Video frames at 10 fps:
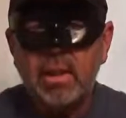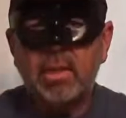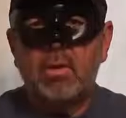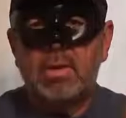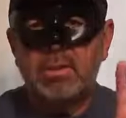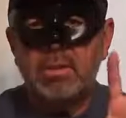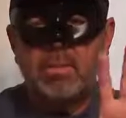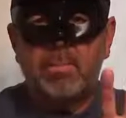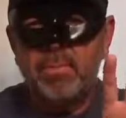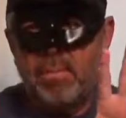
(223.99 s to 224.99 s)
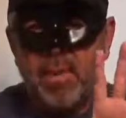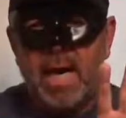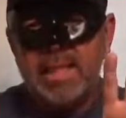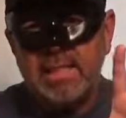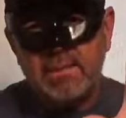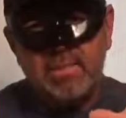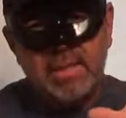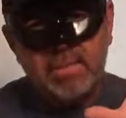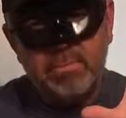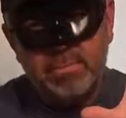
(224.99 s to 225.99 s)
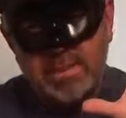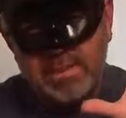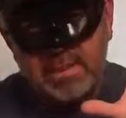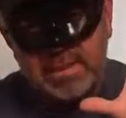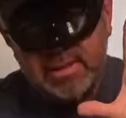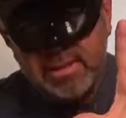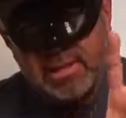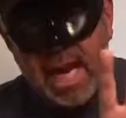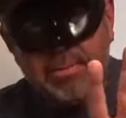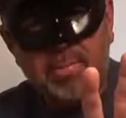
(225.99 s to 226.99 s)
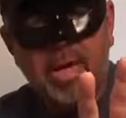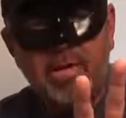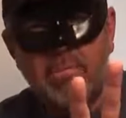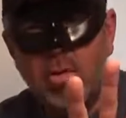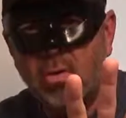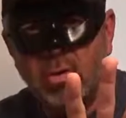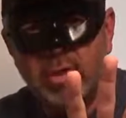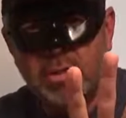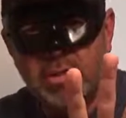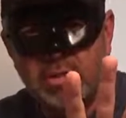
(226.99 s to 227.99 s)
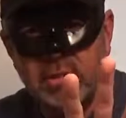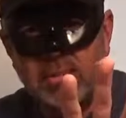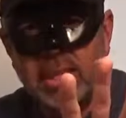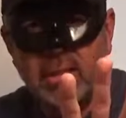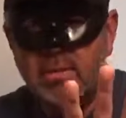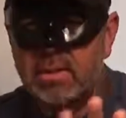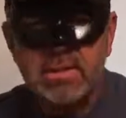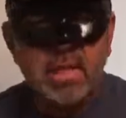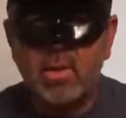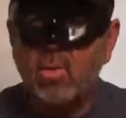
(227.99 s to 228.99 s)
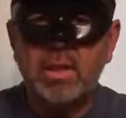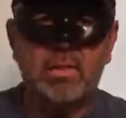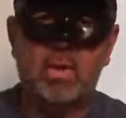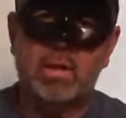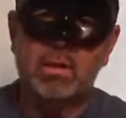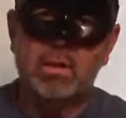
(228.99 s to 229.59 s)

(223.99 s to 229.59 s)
because the body is being basically stamped by the motor into the cement, so it's not going anywhere.